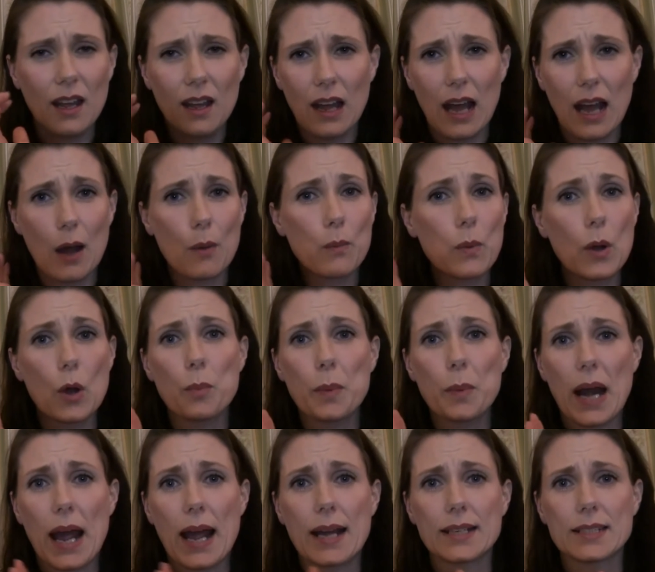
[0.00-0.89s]
I will
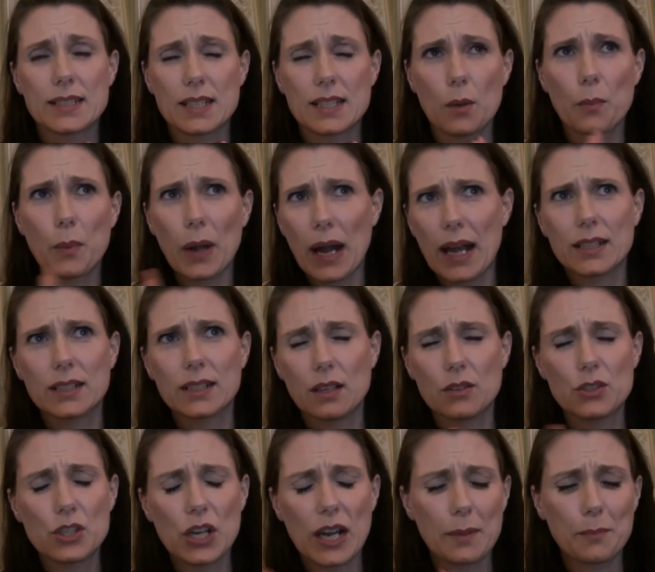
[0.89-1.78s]
practice. I'll practice.
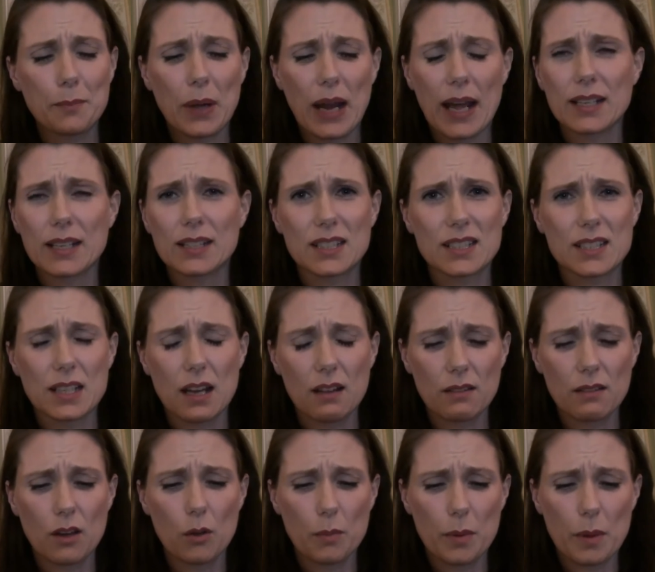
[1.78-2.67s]
I'll try and practice
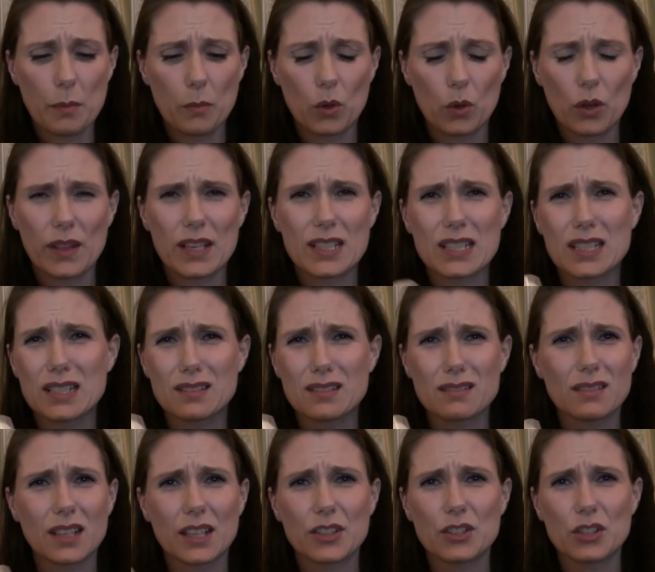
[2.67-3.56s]
a little bit more. This
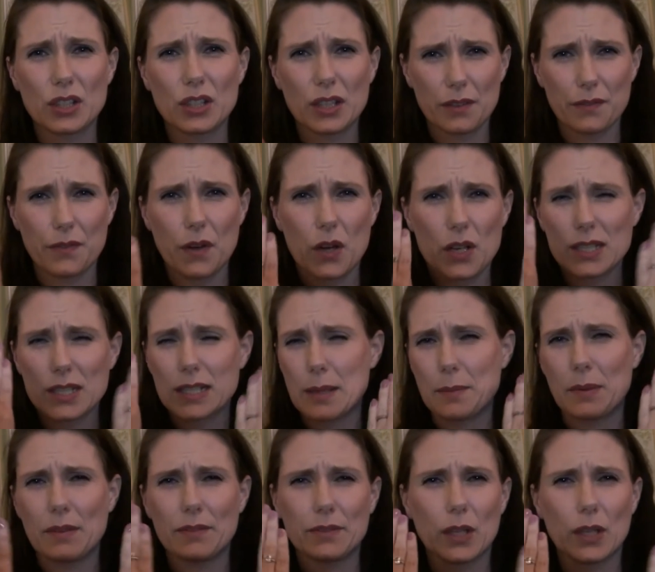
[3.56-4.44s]
is literally the first
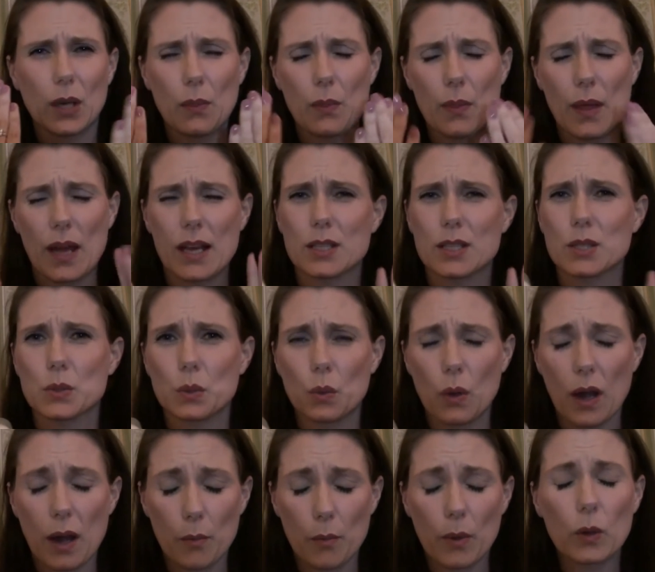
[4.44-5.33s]
time I've done this, so
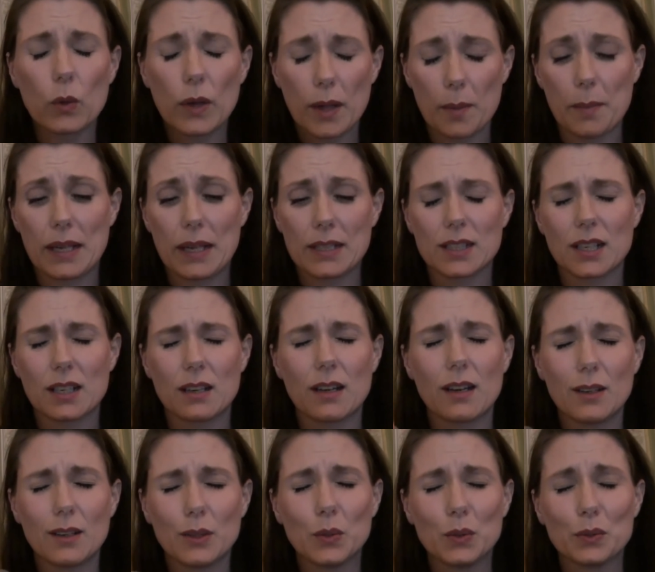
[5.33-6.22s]
I will get better.
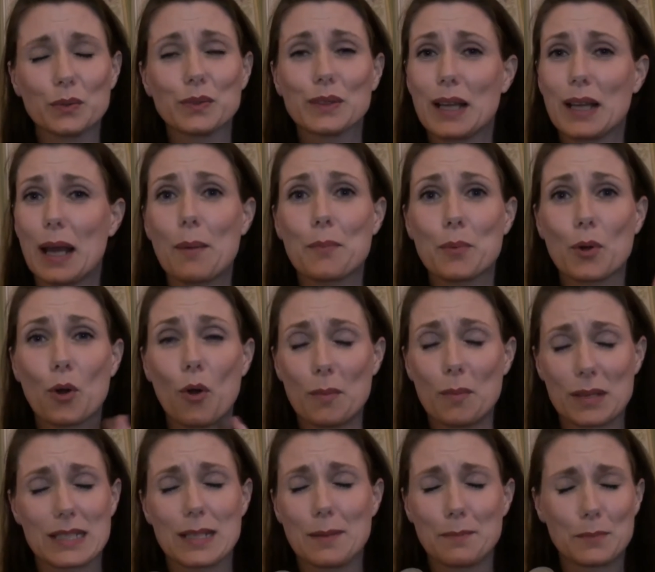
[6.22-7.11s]
Hopefully, I
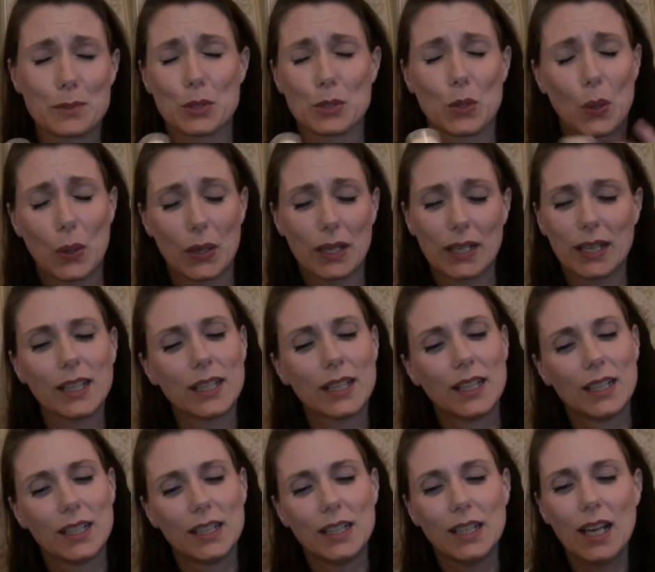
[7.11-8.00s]
promise. I'm sorry.
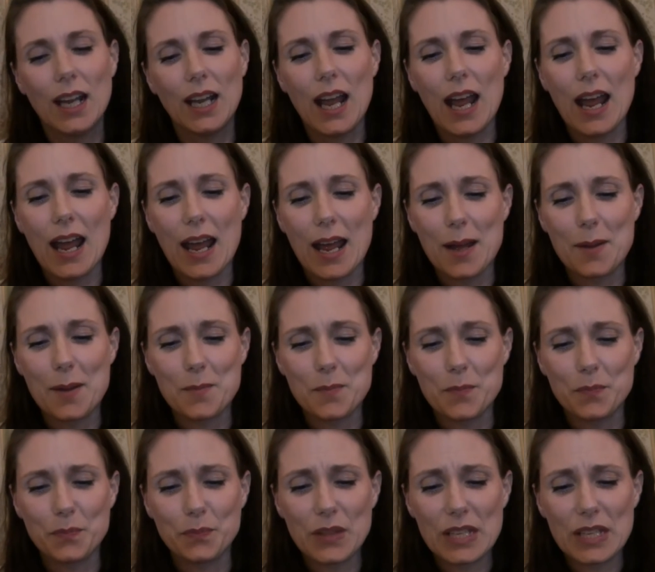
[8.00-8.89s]

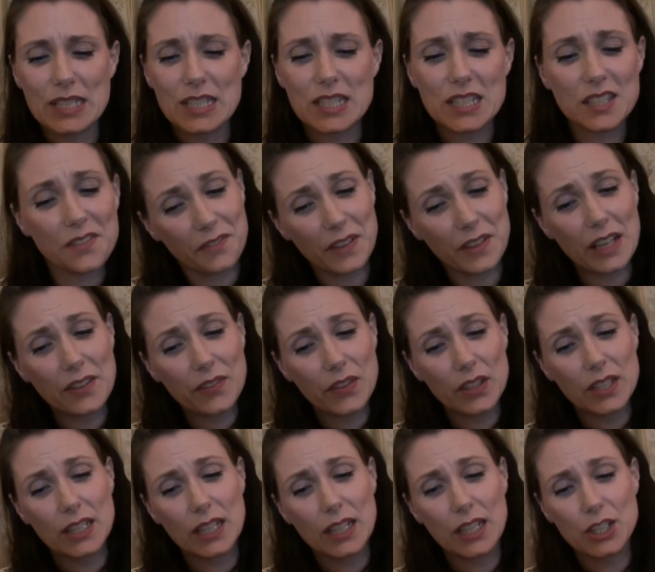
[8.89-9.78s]
Um, this is the Faith
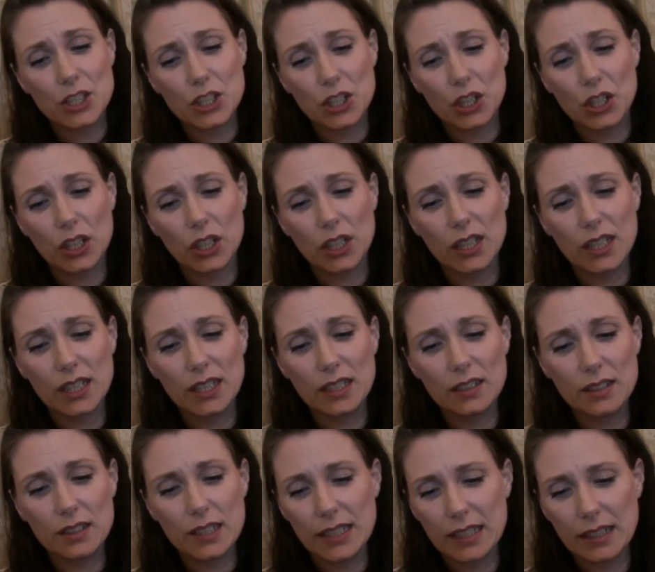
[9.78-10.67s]
in Nature
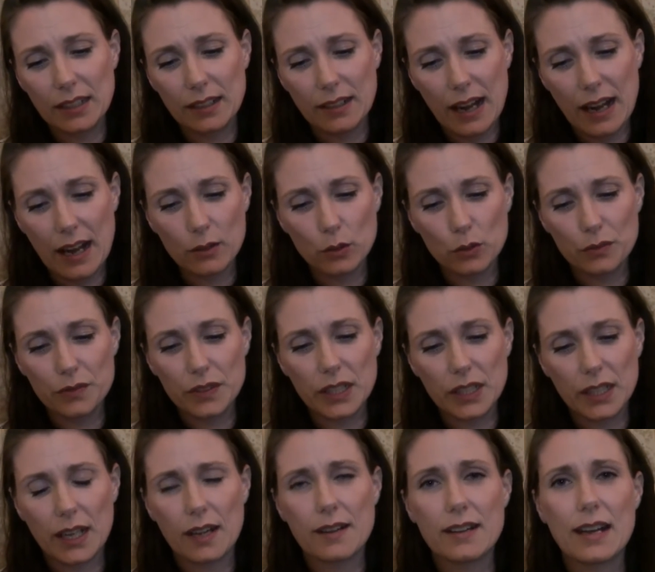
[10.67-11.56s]
green tea and aloe
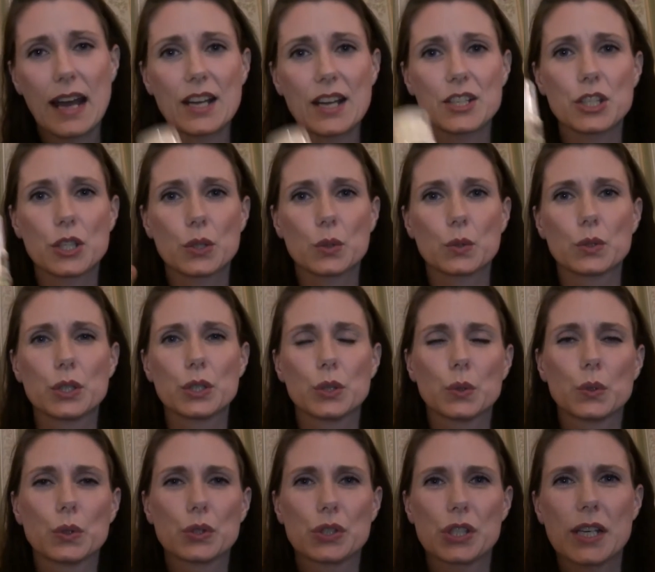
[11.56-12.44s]
vera natural
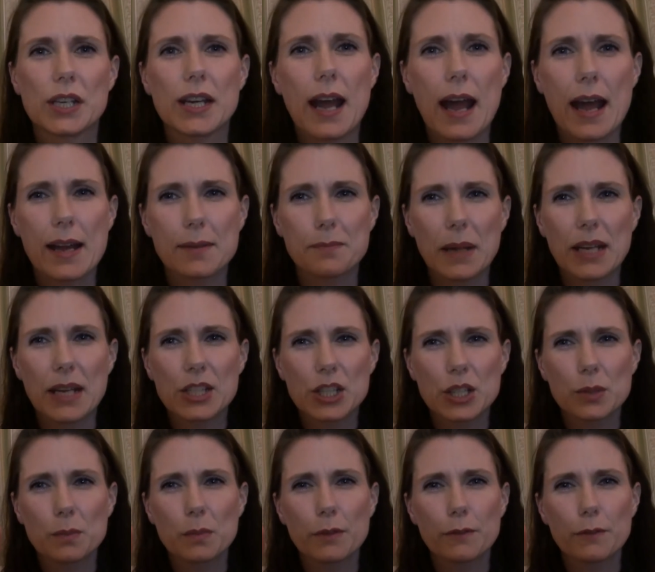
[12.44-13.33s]
deodorant. I'd
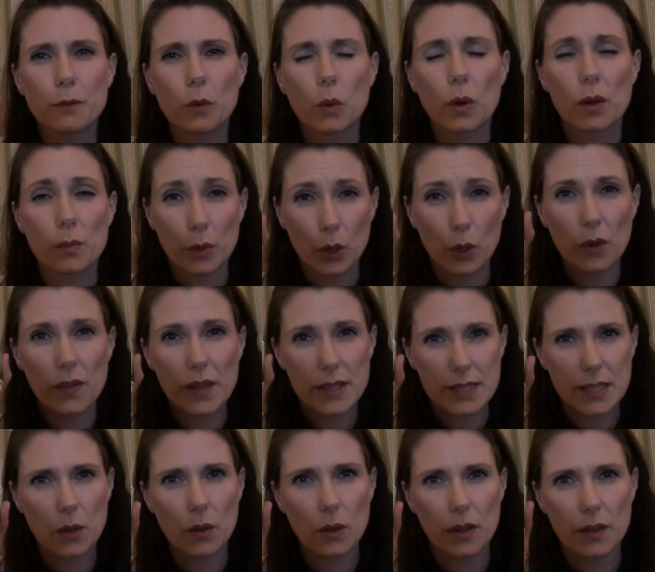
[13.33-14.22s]
mentioned before we got
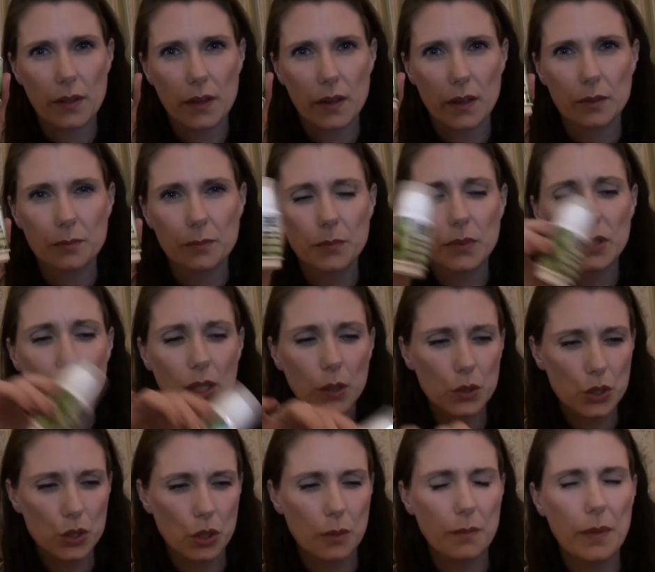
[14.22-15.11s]
this out of the
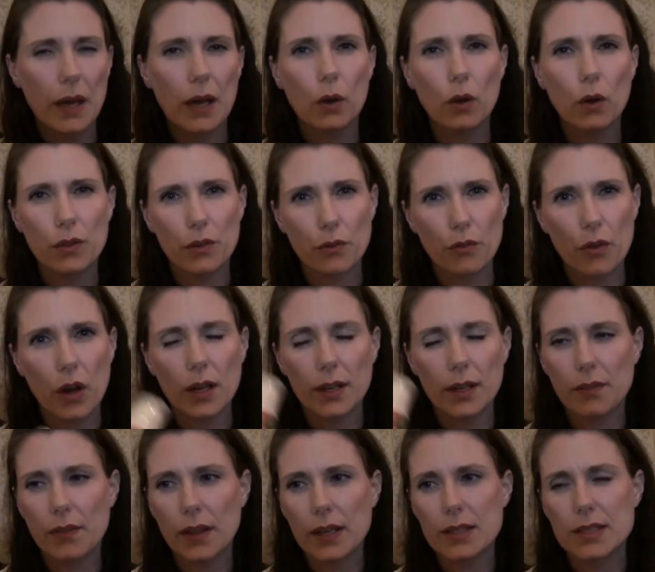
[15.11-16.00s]
little shop that I got the rug
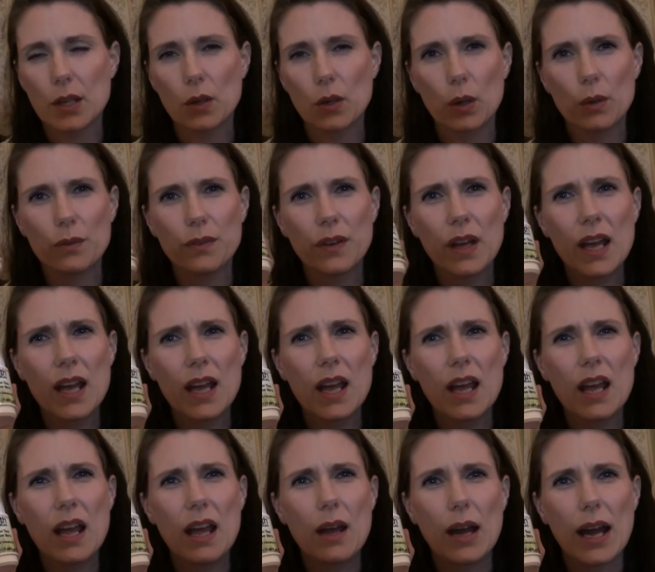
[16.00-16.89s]
and things out of.
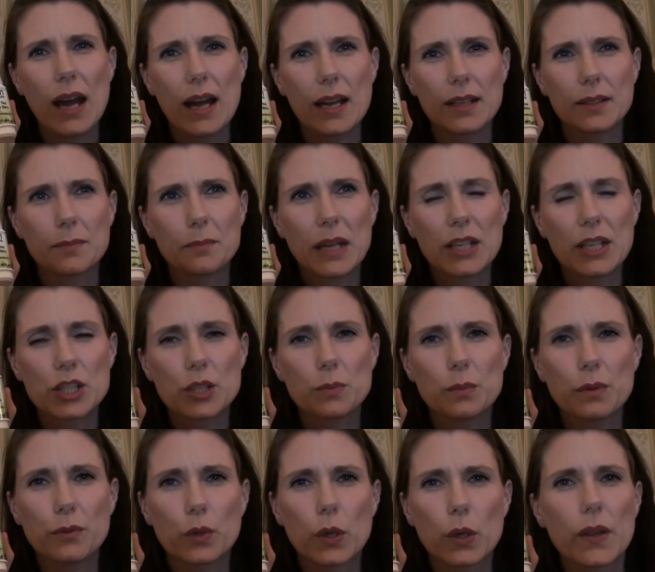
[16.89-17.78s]
I'd
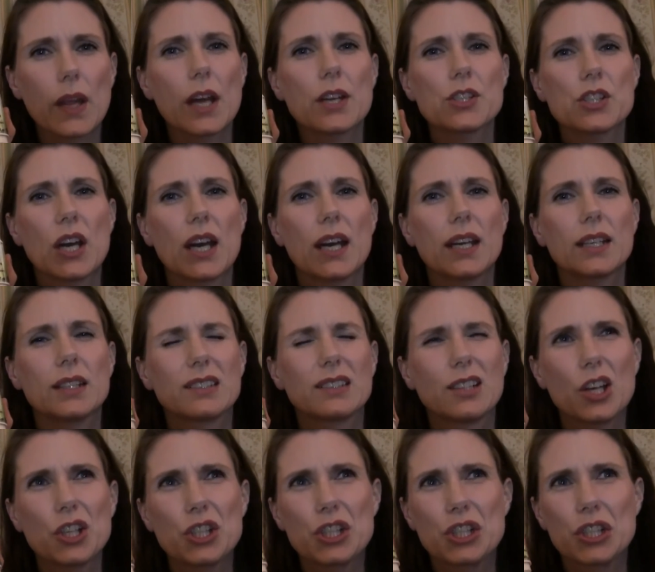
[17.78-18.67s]
mentioned before that I tried
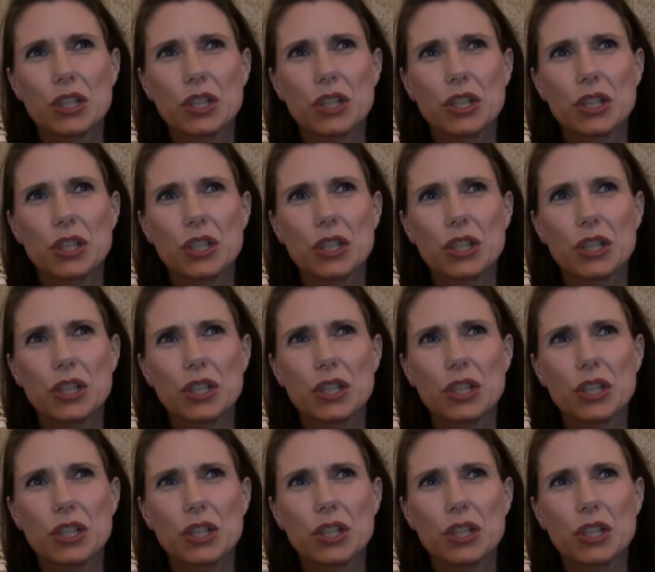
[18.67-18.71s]
Lush